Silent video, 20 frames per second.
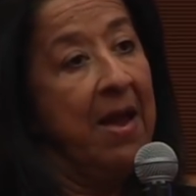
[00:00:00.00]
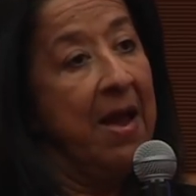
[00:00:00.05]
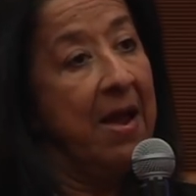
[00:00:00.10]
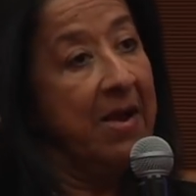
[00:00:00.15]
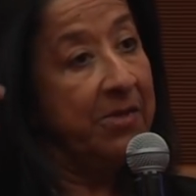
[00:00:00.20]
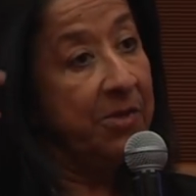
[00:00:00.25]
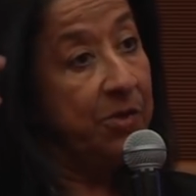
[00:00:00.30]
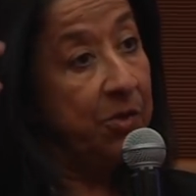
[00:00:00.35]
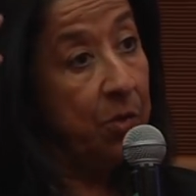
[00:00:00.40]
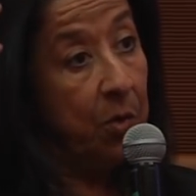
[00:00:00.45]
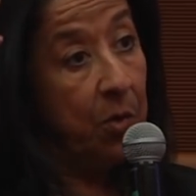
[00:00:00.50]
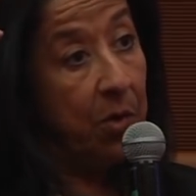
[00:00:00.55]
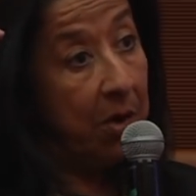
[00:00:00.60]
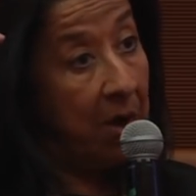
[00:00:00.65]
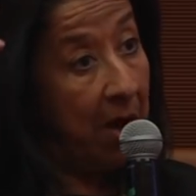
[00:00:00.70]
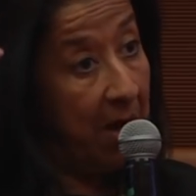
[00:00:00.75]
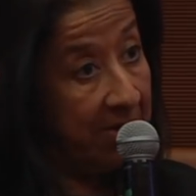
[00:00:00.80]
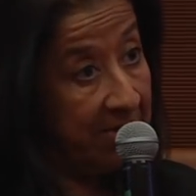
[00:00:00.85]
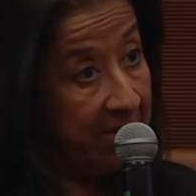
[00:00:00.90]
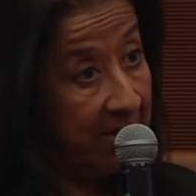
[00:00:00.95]
And so
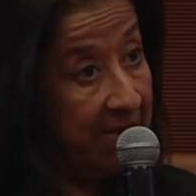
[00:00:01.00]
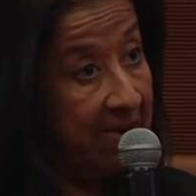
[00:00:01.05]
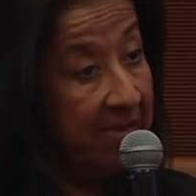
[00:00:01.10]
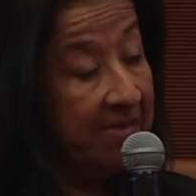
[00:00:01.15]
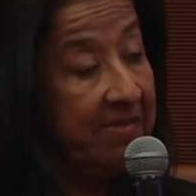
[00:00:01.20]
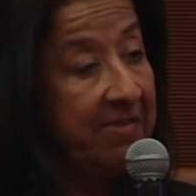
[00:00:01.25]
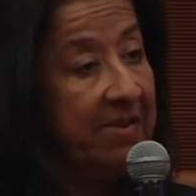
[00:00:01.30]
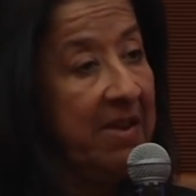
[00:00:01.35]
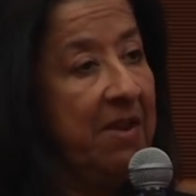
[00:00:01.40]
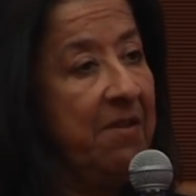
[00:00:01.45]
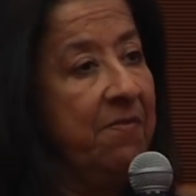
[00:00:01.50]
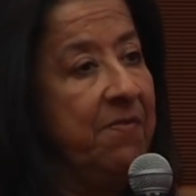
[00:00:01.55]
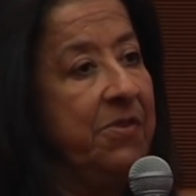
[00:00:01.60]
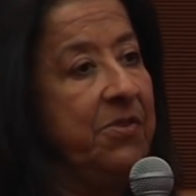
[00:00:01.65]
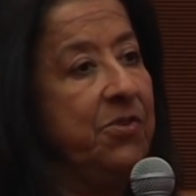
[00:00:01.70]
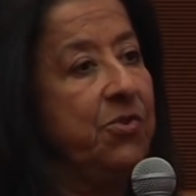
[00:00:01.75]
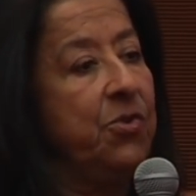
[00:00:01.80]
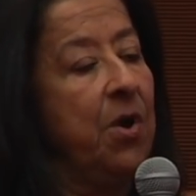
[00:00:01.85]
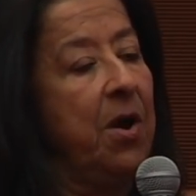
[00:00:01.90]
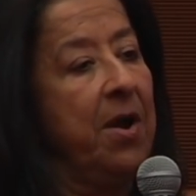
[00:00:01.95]
Qatar is
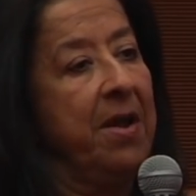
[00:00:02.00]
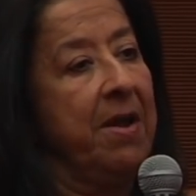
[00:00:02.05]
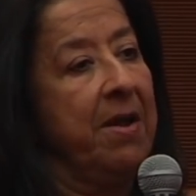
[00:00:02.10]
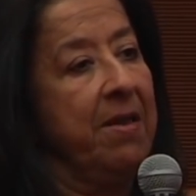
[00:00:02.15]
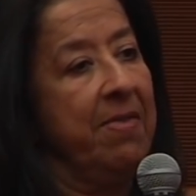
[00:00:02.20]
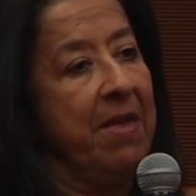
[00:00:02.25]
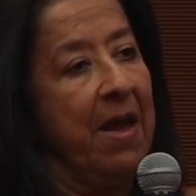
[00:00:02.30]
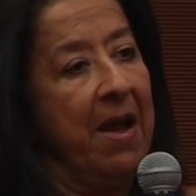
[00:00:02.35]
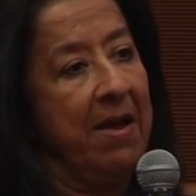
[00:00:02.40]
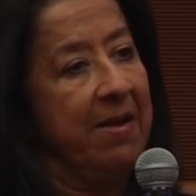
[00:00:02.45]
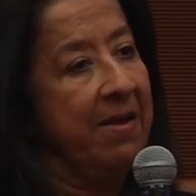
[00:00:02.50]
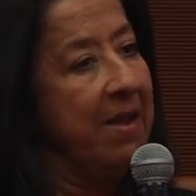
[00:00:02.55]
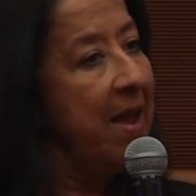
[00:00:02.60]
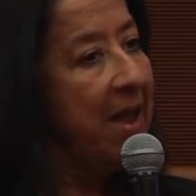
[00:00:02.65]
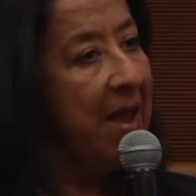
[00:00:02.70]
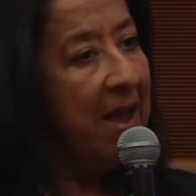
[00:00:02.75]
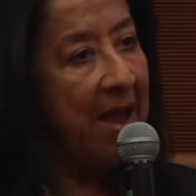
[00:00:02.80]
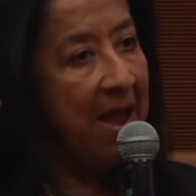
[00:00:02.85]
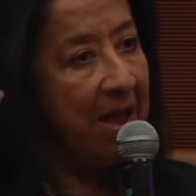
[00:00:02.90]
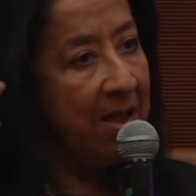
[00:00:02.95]
even trying that.
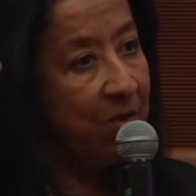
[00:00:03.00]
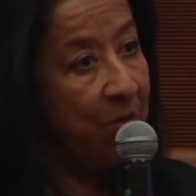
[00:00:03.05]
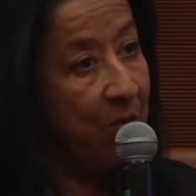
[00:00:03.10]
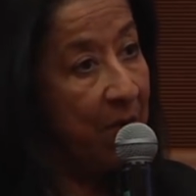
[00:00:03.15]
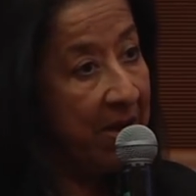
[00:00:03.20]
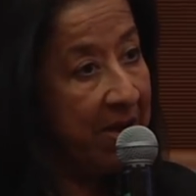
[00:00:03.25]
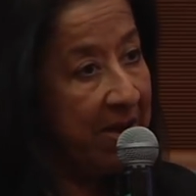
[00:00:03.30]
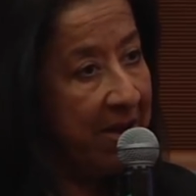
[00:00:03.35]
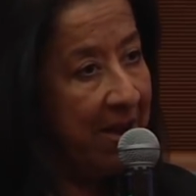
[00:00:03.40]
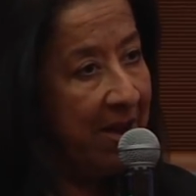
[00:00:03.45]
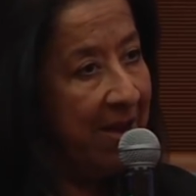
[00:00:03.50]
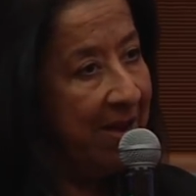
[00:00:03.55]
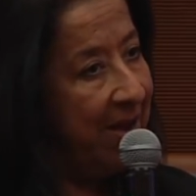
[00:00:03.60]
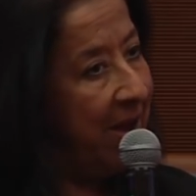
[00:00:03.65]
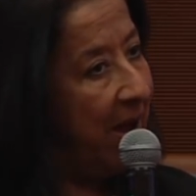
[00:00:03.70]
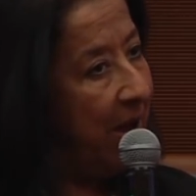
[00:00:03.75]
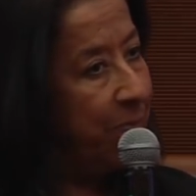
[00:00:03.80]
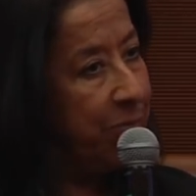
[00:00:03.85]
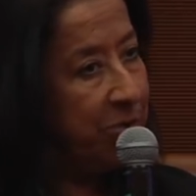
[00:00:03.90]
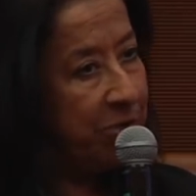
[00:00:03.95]
UAE,
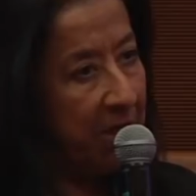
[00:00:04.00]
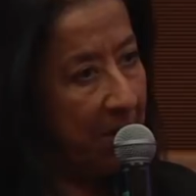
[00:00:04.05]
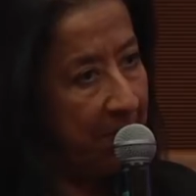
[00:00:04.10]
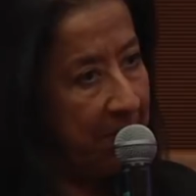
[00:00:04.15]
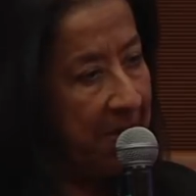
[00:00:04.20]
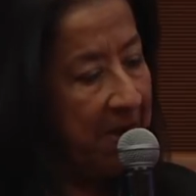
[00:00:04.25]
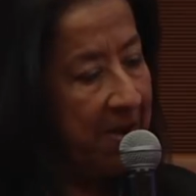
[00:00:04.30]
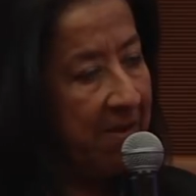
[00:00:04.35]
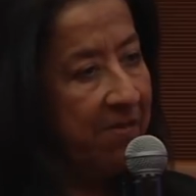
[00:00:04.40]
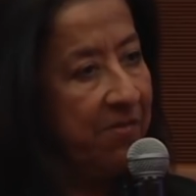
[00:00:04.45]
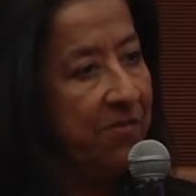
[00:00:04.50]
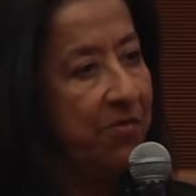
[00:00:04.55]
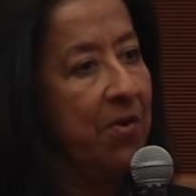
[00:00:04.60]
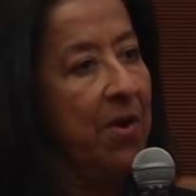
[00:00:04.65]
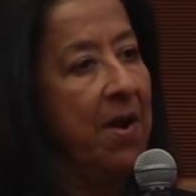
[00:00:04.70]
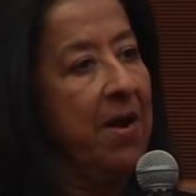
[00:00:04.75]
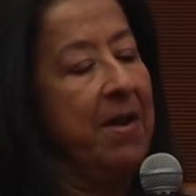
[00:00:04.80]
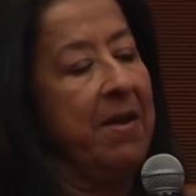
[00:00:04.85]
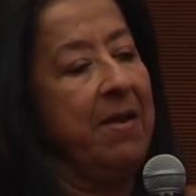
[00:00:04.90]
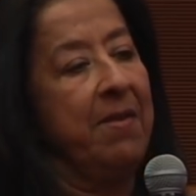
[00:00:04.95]
Abu Dhabi is
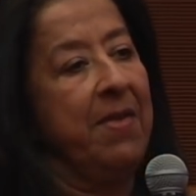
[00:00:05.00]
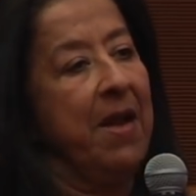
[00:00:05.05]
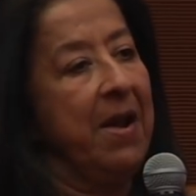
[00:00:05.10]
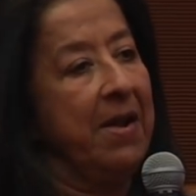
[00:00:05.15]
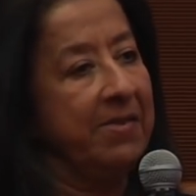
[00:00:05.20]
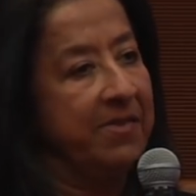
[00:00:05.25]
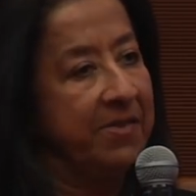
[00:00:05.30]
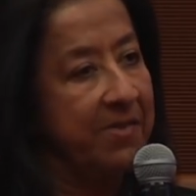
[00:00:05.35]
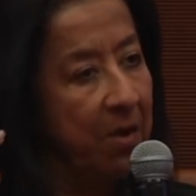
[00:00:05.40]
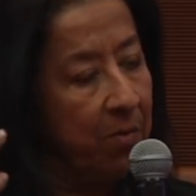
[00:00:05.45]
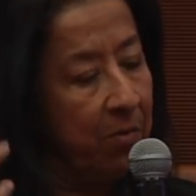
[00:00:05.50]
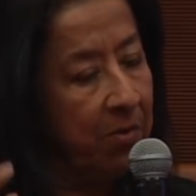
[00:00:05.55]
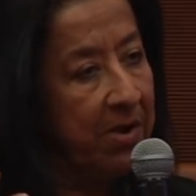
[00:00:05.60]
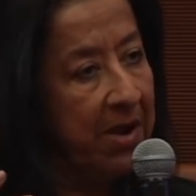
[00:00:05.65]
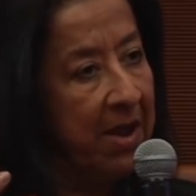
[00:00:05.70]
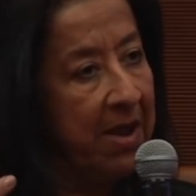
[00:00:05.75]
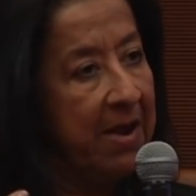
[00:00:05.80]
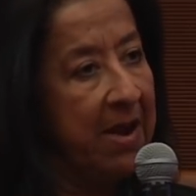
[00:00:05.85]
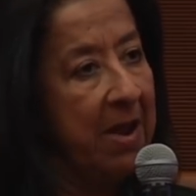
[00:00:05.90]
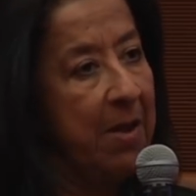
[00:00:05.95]
trying that.
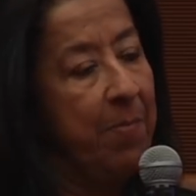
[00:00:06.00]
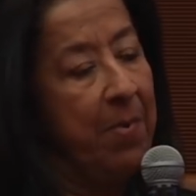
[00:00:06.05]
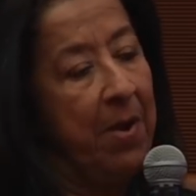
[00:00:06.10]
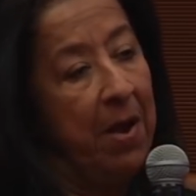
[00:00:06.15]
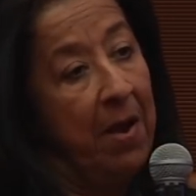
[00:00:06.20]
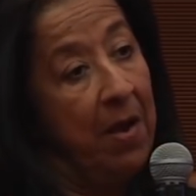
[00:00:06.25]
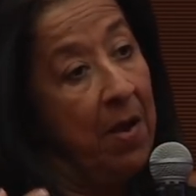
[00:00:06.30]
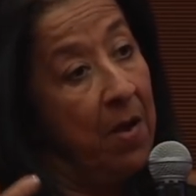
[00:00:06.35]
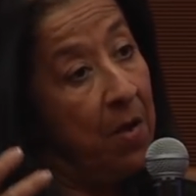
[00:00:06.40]
Saudi Arabia.